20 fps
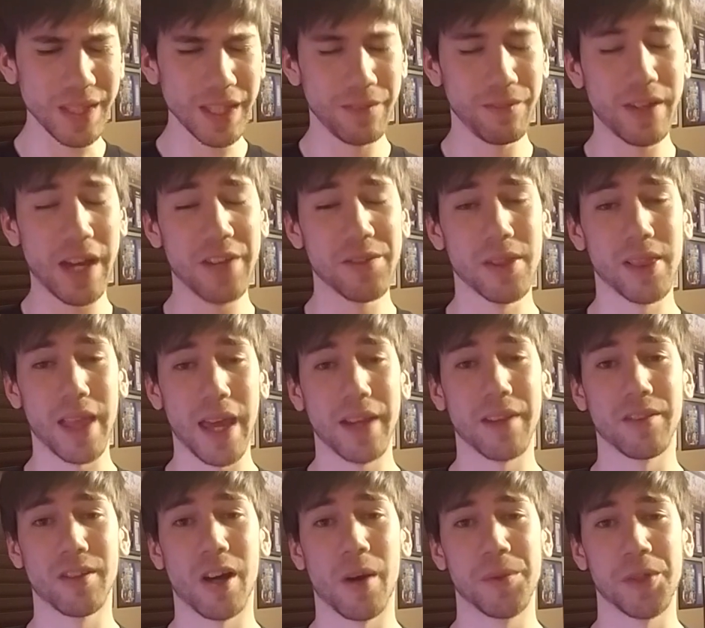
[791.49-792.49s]
If you guys would like
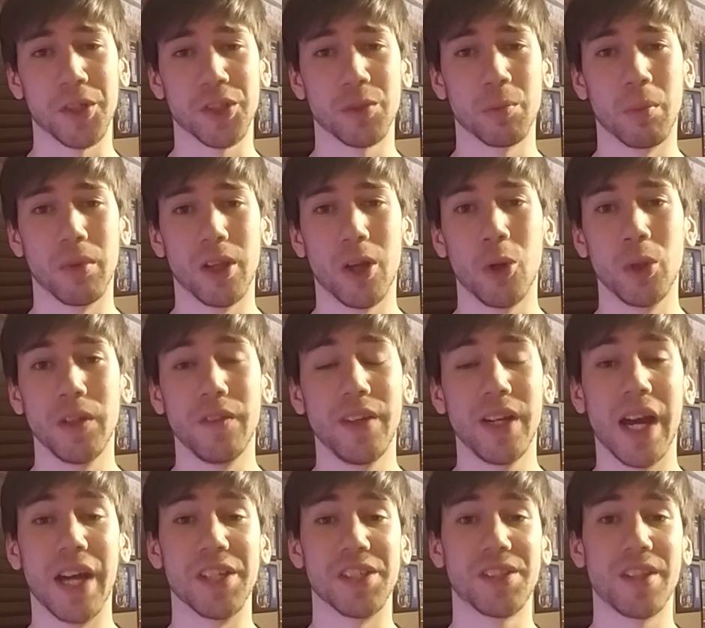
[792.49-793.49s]
in the comment section below, leave you
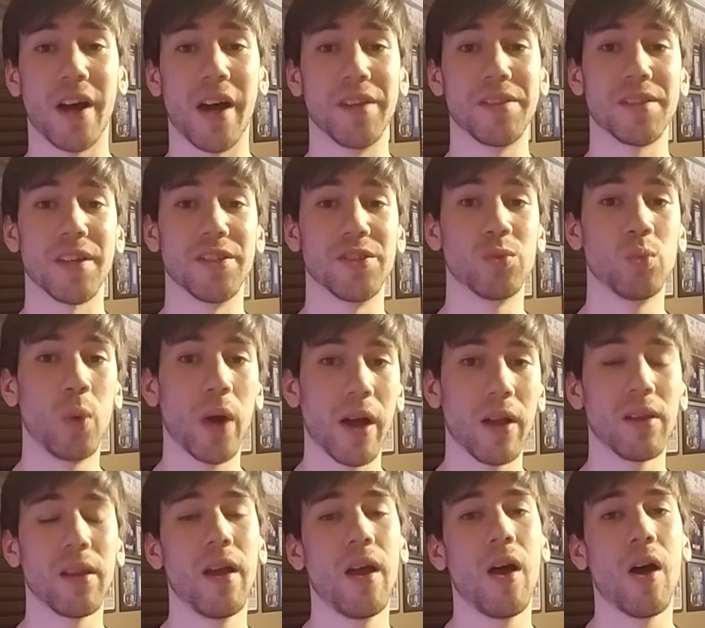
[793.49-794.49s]
guys thoughts as
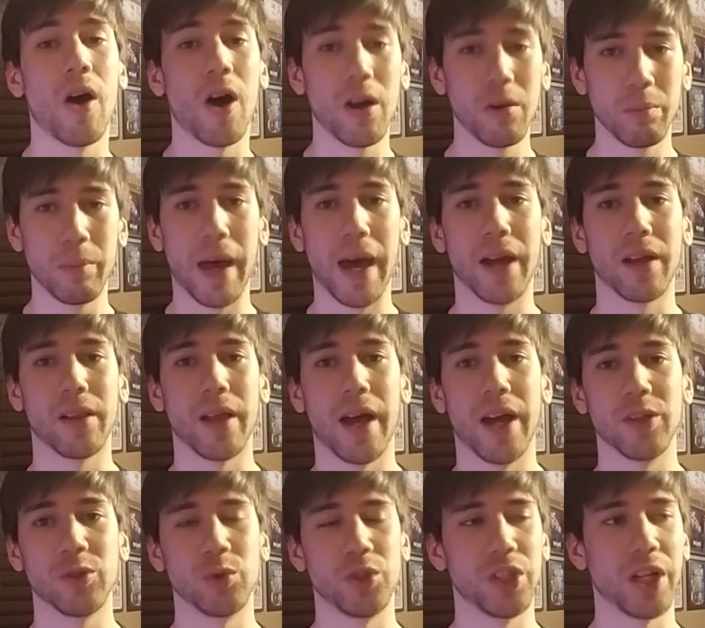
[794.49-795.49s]
well on
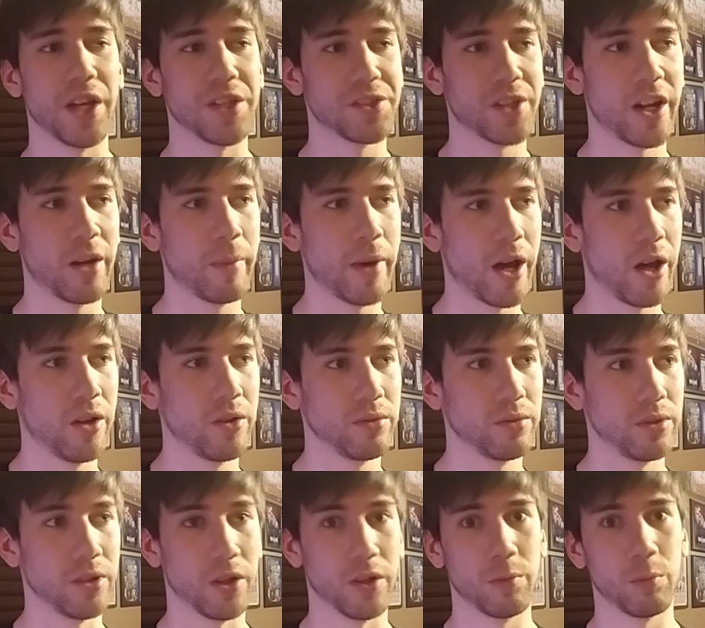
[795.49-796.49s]
Backlash, what you guys thought about,
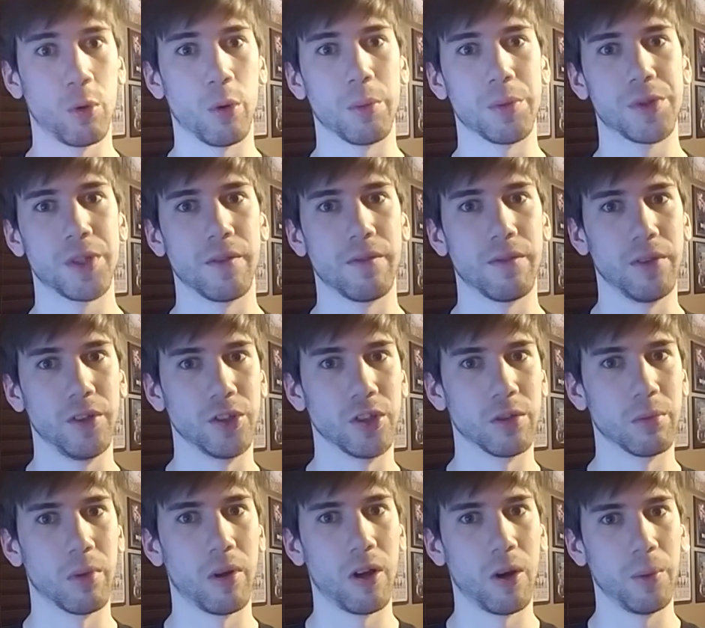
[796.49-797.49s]
you know, more specifically
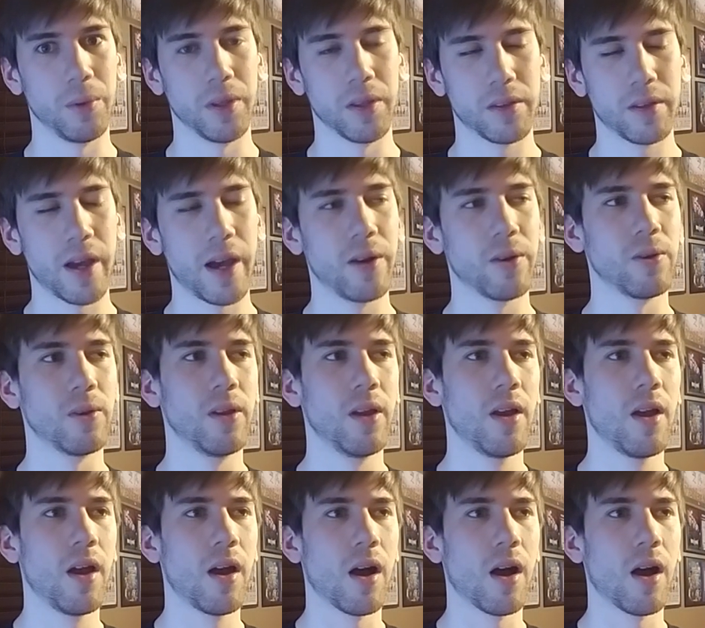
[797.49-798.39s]
Jinder Mahal winning the title.